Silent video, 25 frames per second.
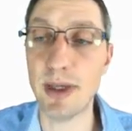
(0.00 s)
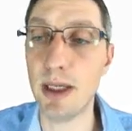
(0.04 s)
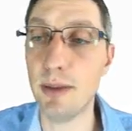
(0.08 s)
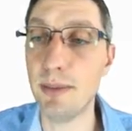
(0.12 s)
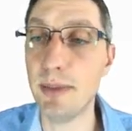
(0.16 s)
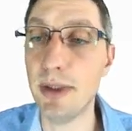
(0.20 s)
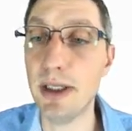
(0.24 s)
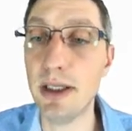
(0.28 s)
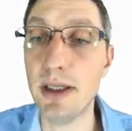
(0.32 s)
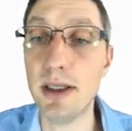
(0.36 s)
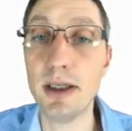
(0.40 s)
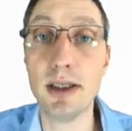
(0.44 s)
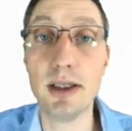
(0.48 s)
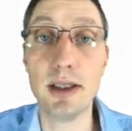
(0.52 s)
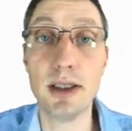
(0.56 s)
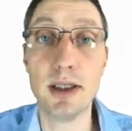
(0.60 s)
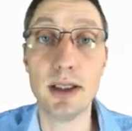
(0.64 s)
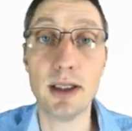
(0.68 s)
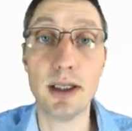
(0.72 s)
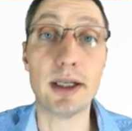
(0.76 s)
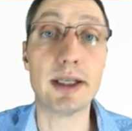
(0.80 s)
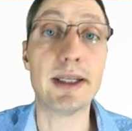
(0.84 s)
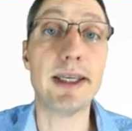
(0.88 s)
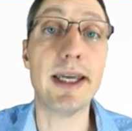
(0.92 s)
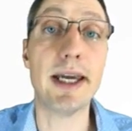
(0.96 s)
Maybe,
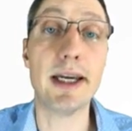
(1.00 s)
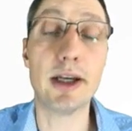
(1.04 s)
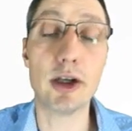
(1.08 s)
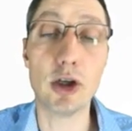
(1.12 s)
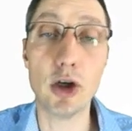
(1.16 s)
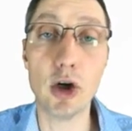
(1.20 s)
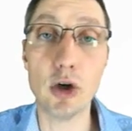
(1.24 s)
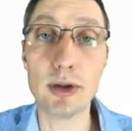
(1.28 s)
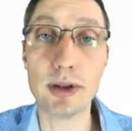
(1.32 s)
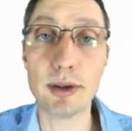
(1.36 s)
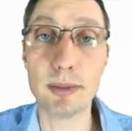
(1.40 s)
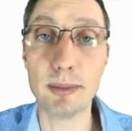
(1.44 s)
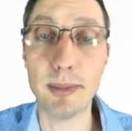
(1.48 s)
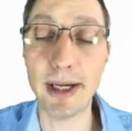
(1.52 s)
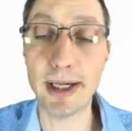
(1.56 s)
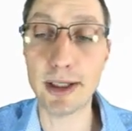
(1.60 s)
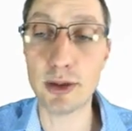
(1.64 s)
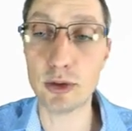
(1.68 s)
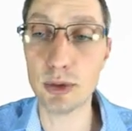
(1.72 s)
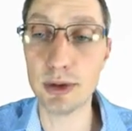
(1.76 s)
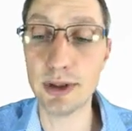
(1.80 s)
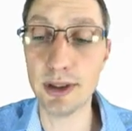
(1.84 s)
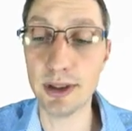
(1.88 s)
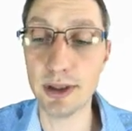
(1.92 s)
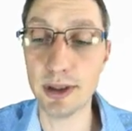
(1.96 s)
again, going
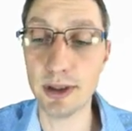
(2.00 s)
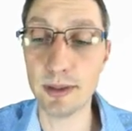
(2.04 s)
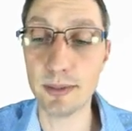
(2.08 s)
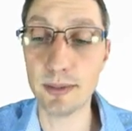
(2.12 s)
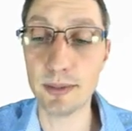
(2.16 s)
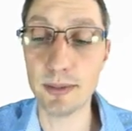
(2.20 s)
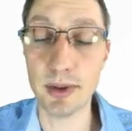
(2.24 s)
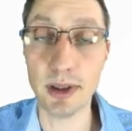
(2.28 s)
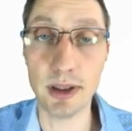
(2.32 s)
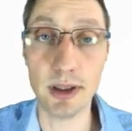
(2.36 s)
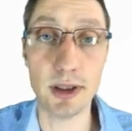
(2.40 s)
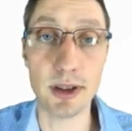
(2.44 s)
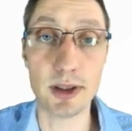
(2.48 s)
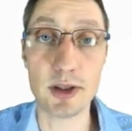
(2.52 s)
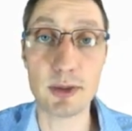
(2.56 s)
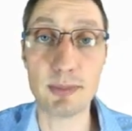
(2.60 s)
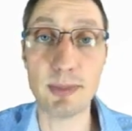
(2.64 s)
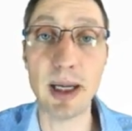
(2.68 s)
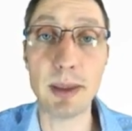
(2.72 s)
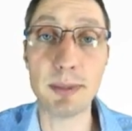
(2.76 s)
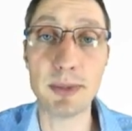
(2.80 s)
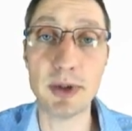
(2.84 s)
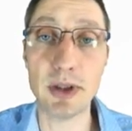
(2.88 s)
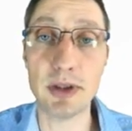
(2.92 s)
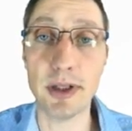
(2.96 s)
back to the
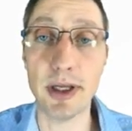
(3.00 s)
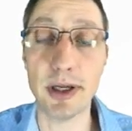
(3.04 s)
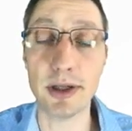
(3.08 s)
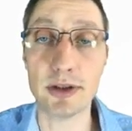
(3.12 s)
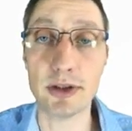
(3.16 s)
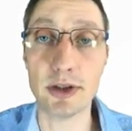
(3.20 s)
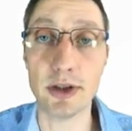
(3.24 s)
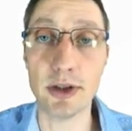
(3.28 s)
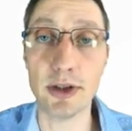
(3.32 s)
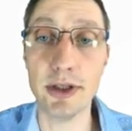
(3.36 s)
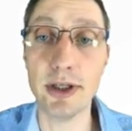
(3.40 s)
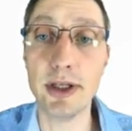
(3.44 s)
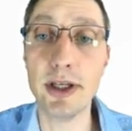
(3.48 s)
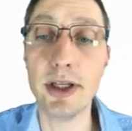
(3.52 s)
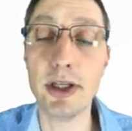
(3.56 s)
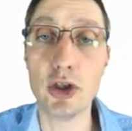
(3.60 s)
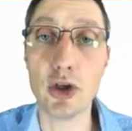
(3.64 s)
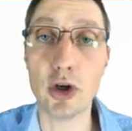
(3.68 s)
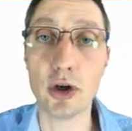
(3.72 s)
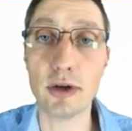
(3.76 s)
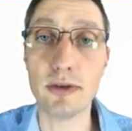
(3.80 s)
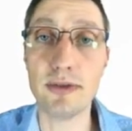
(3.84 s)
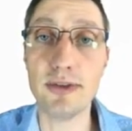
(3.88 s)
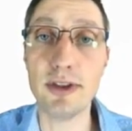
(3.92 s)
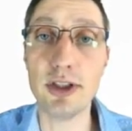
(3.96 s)
spam detector,
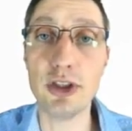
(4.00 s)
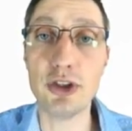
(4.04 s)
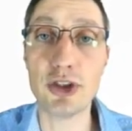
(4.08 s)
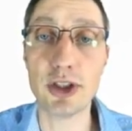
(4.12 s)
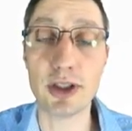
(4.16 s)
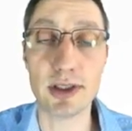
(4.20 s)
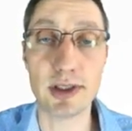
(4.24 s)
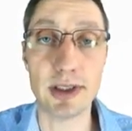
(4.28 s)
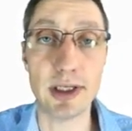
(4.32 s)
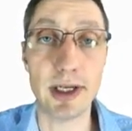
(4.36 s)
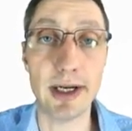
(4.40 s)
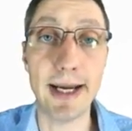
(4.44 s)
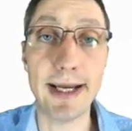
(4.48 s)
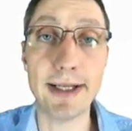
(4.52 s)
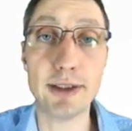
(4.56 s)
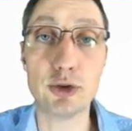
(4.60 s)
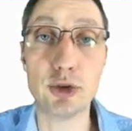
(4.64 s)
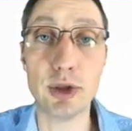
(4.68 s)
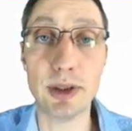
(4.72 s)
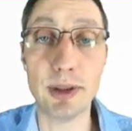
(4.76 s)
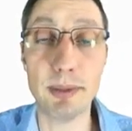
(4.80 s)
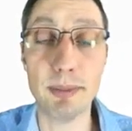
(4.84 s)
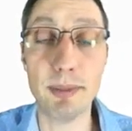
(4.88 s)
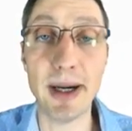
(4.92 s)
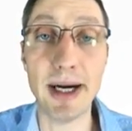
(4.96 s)
your features are
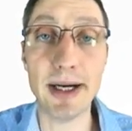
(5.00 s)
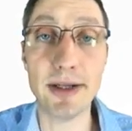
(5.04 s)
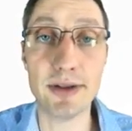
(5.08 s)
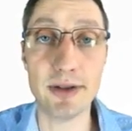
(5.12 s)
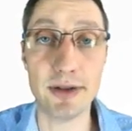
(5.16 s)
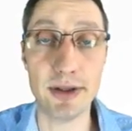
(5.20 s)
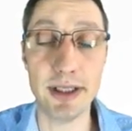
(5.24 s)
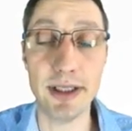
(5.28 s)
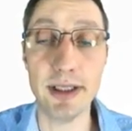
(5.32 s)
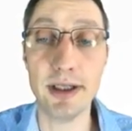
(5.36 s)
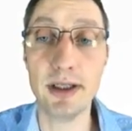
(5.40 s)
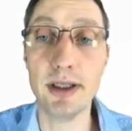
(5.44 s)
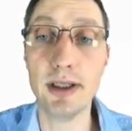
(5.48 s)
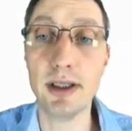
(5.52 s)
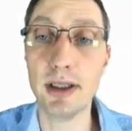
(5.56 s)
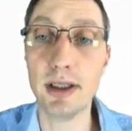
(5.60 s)
actually binary,